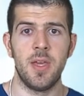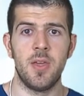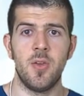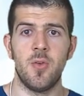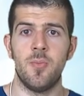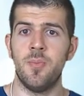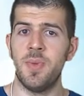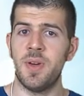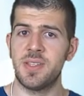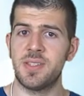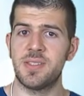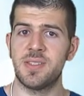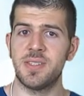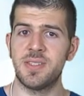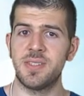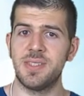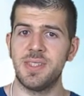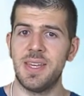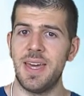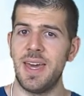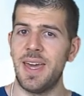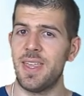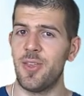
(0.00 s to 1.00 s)
You mix it
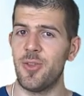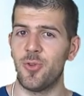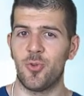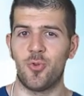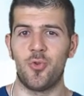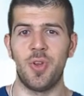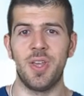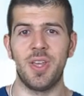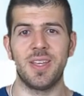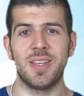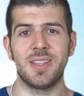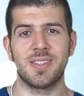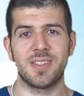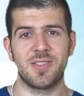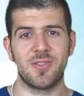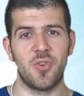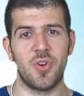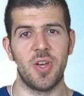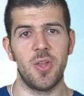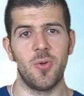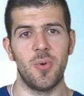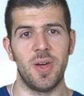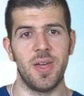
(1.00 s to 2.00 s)
and you drink it
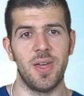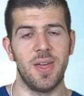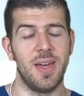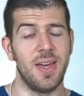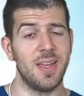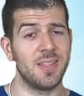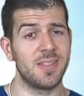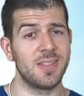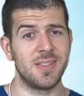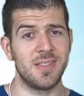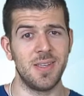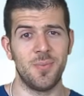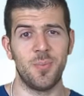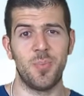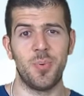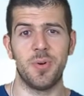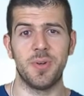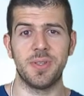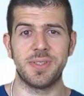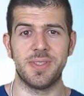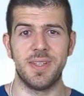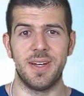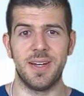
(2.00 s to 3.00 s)
straight away, as
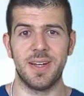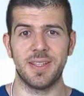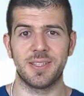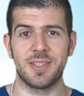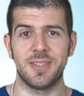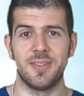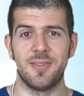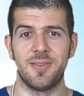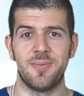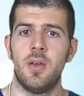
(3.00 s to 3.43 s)
simple as that.